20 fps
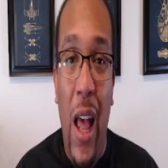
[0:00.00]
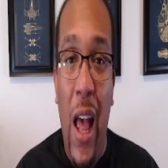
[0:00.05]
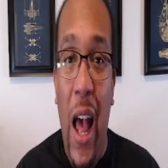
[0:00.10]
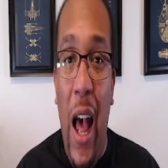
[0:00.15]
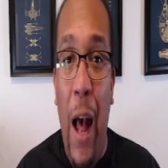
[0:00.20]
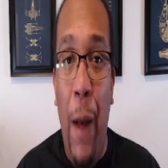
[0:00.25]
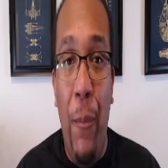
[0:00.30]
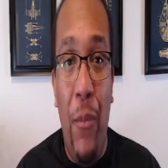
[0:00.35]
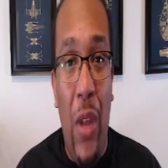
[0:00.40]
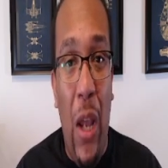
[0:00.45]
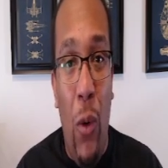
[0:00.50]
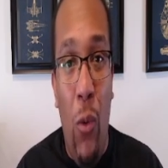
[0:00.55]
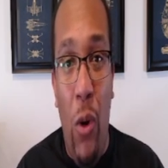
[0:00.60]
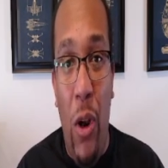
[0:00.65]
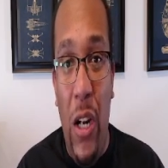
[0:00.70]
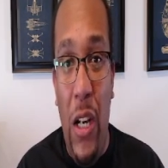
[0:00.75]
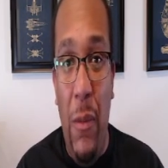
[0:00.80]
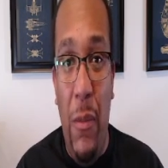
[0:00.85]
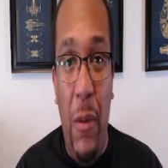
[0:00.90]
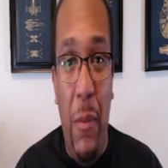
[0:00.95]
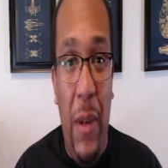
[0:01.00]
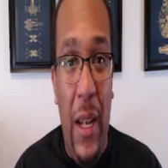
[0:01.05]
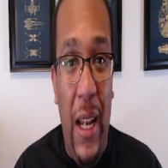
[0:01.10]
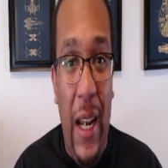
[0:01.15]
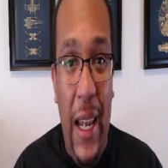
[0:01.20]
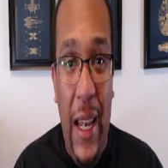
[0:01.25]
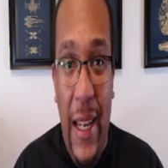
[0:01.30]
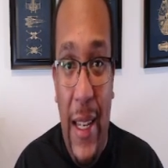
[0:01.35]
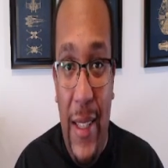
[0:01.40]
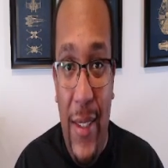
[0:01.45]
I wanted him to be an
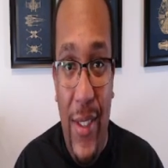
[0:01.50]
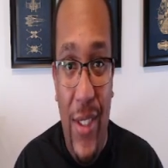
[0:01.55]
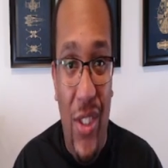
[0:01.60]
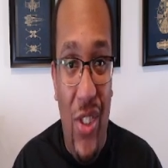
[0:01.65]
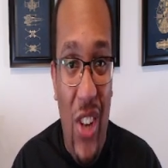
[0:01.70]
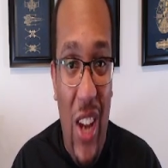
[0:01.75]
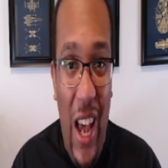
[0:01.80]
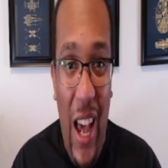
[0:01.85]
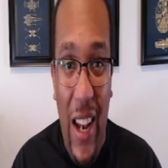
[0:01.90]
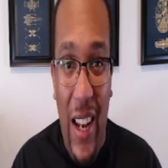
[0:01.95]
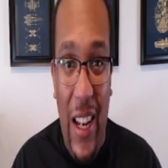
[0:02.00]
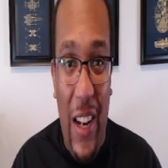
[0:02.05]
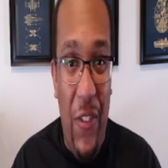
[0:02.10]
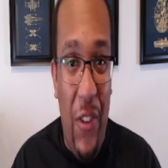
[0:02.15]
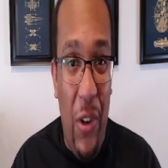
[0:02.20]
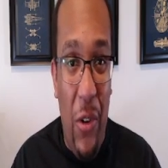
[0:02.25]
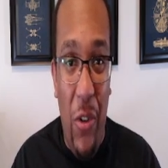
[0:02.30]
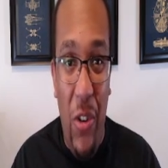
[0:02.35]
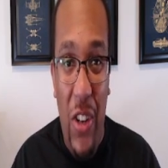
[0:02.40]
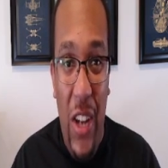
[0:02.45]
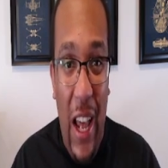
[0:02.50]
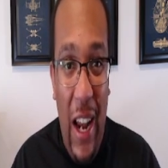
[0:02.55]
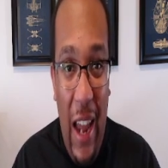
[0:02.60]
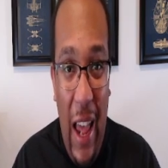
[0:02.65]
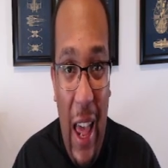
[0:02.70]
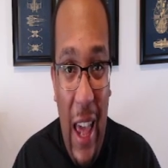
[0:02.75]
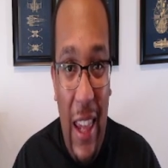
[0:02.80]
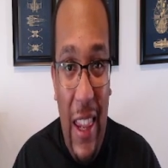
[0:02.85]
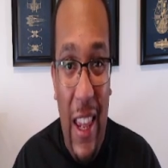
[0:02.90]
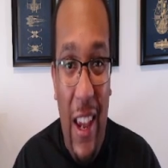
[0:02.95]
ace shot, like have a little dead
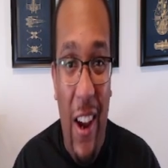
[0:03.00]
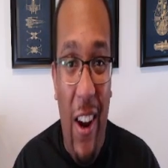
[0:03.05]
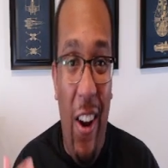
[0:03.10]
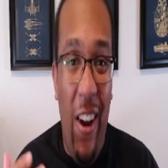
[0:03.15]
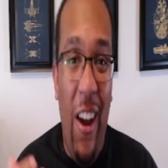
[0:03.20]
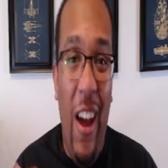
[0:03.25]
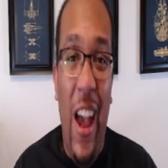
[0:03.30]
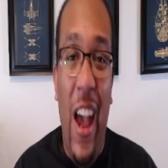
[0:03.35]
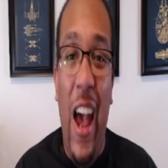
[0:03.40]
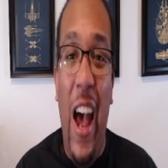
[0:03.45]
eye there.